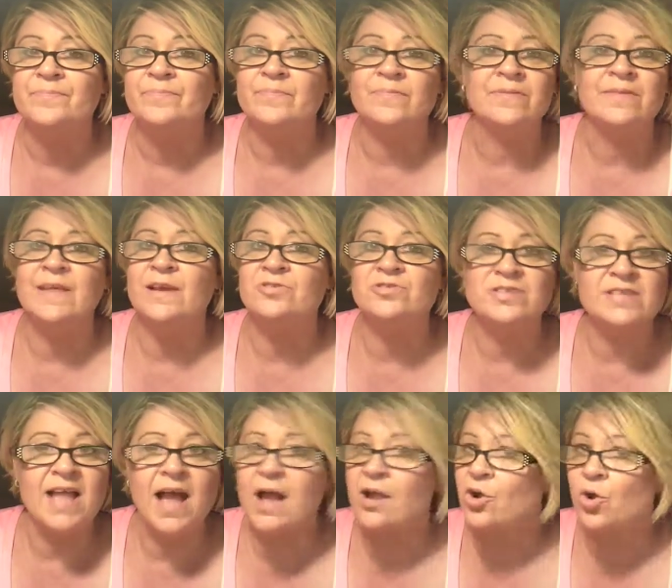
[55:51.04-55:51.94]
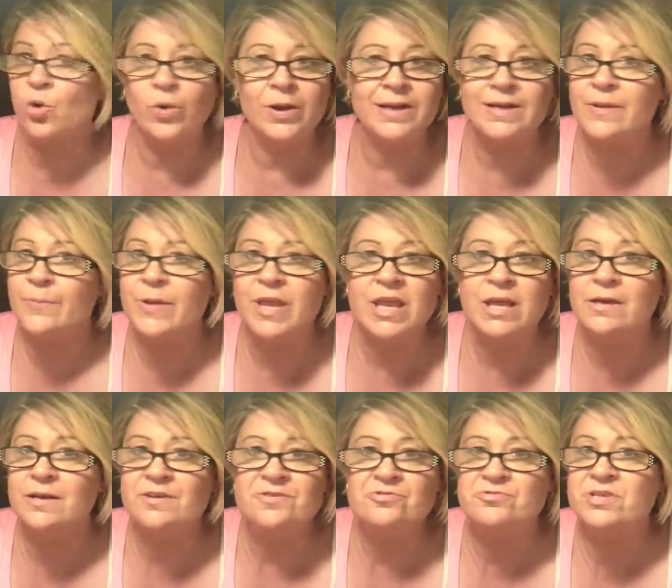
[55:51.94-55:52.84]
There's not going to be
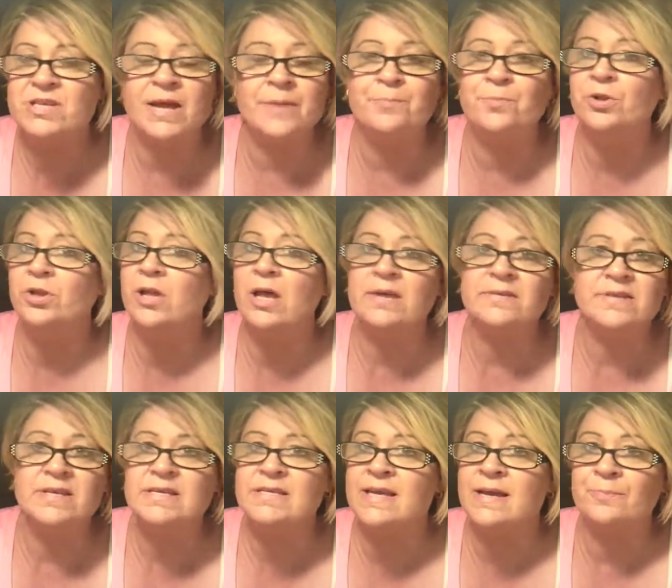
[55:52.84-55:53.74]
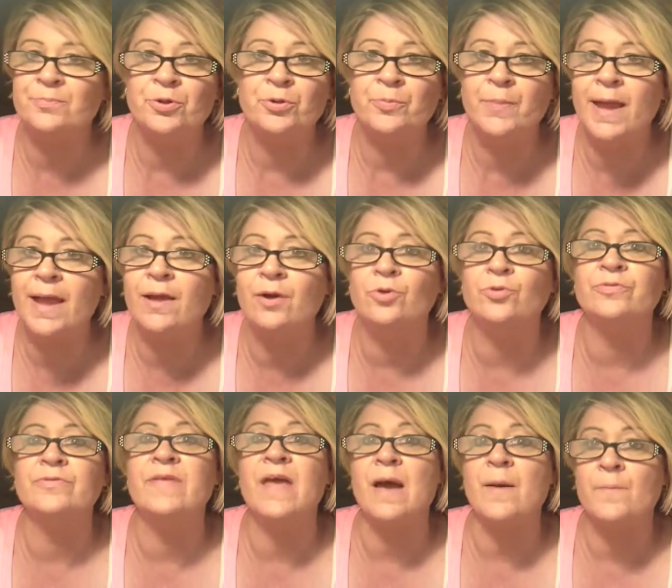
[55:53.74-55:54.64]
another temple on the Temple
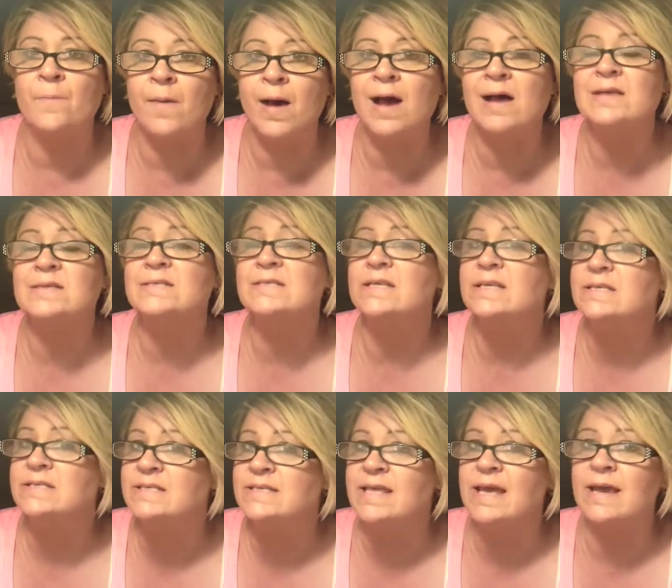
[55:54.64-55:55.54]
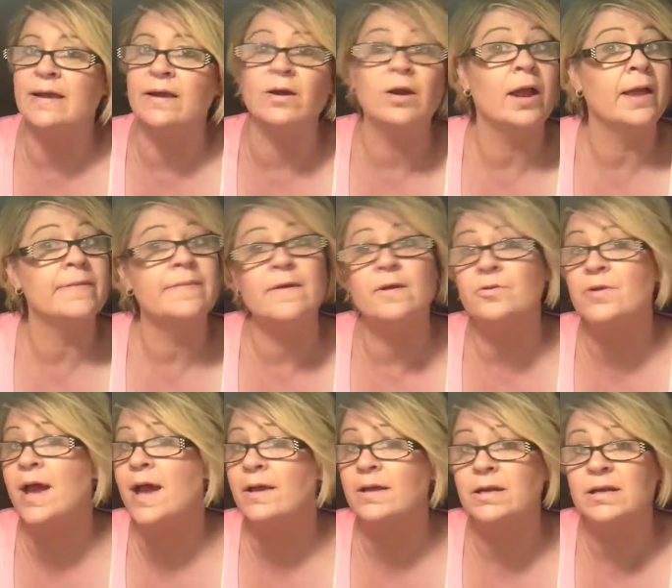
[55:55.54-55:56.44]
Mount. That mosque is there, and they're
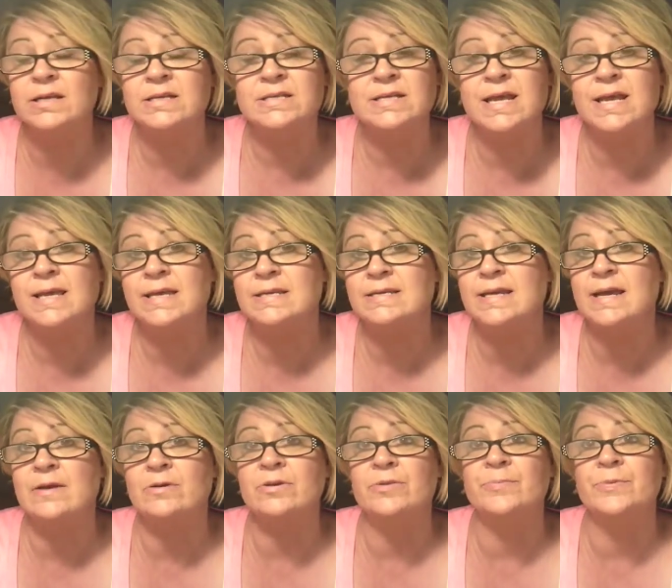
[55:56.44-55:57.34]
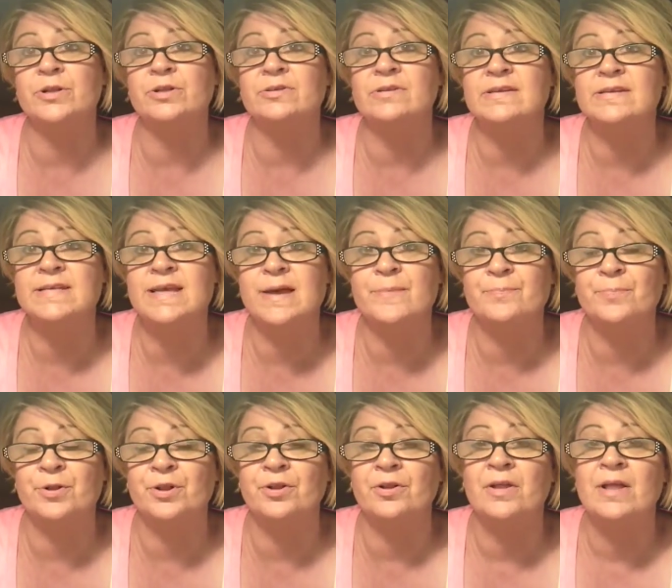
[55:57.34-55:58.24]
not going to take it down and build a
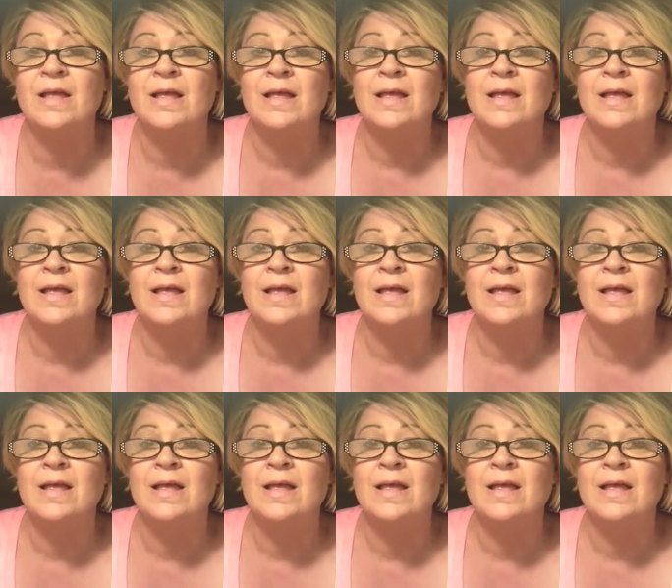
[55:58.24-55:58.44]
temple.